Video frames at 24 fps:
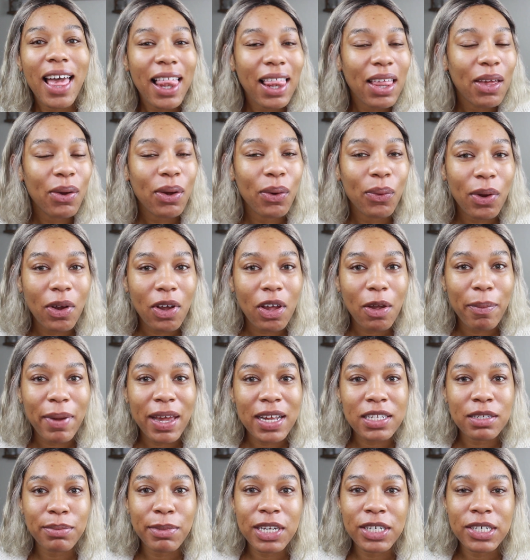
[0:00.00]
Hello and welcome
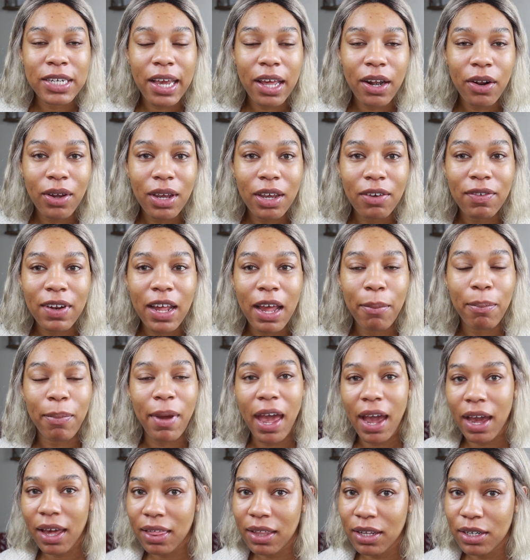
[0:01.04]
back to my channel. If not
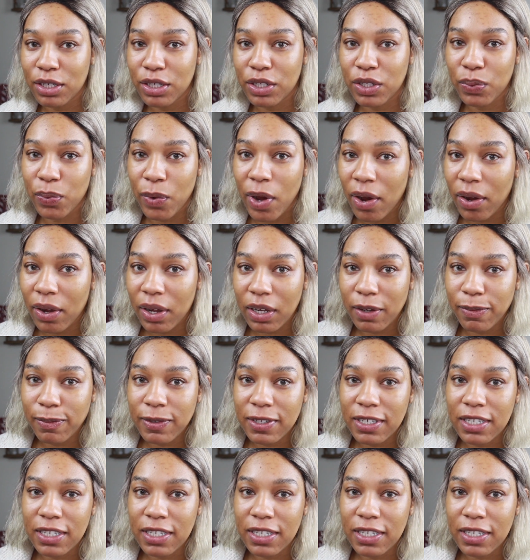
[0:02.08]
back, then just welcome.